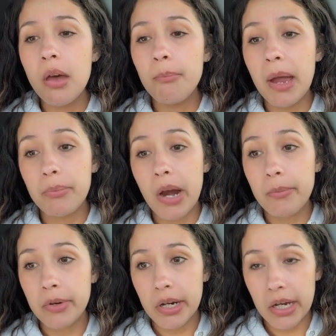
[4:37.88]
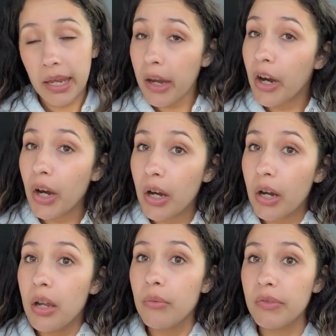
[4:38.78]
My primary care
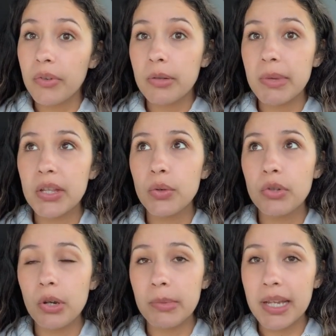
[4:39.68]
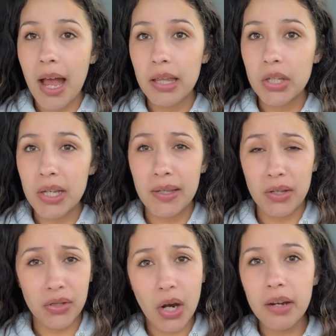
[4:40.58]
referred me to a
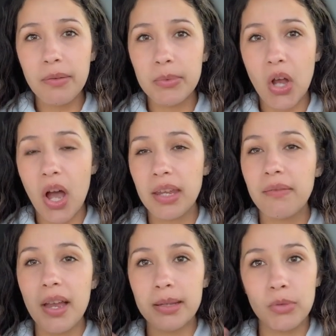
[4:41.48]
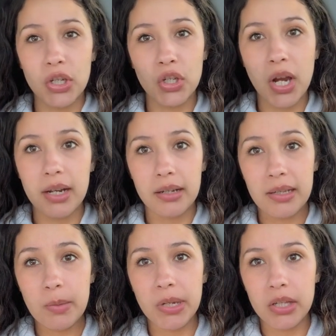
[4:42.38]
dermatologist. Sorry if I'm talking fast. I'm just trying to
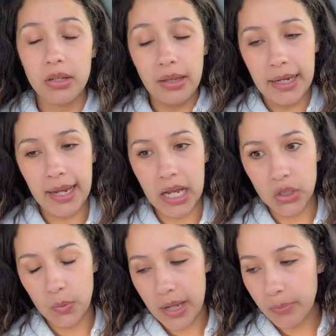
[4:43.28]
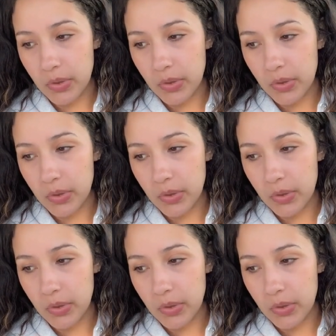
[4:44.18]
speed, like catch you up.